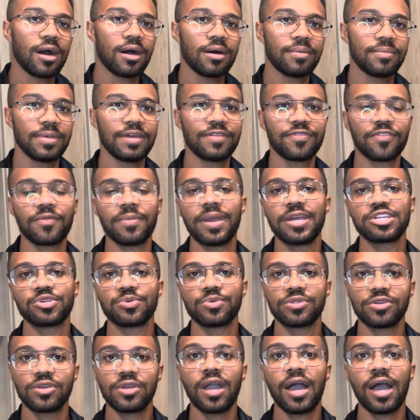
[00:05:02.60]
information
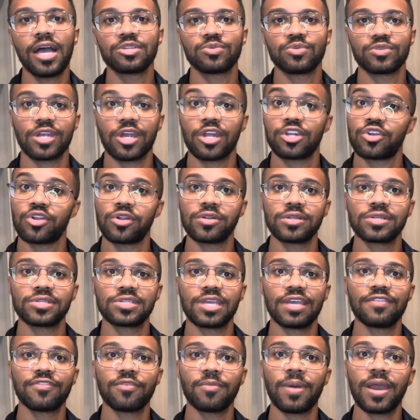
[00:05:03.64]
with you guys, which I generally
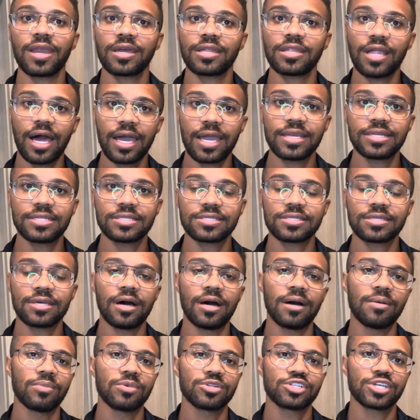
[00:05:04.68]
say for my clients,
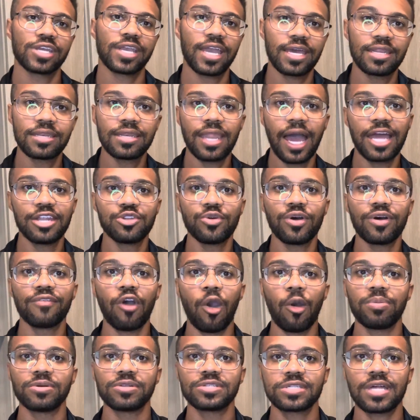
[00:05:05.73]
which again, I do have
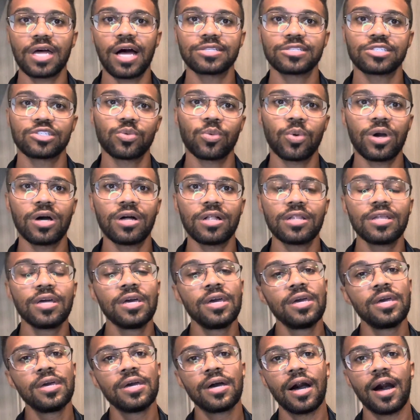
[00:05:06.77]
open slots as well.
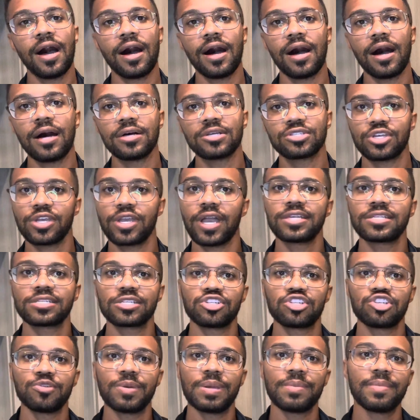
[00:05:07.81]
So you guys can
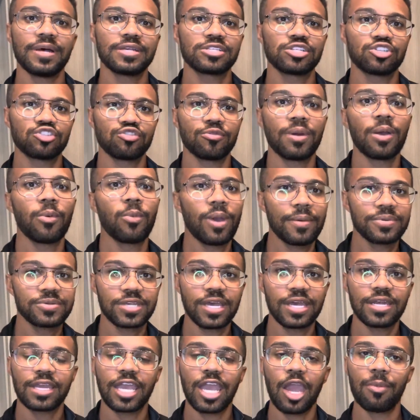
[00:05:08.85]
shoot me a message through my
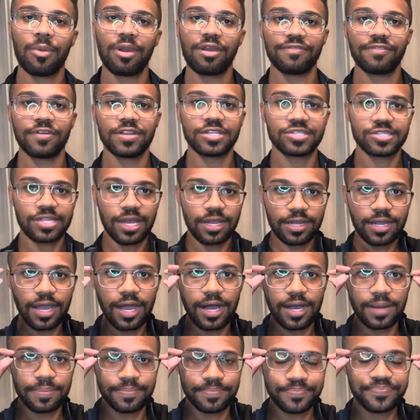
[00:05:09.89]
website,
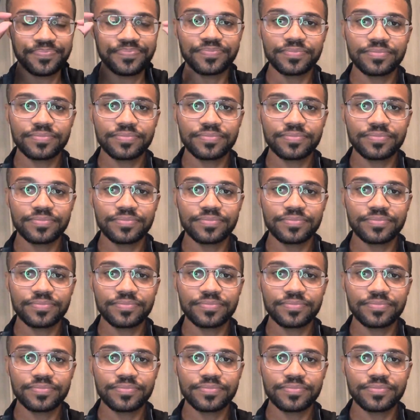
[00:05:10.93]
Garbearfitness.com.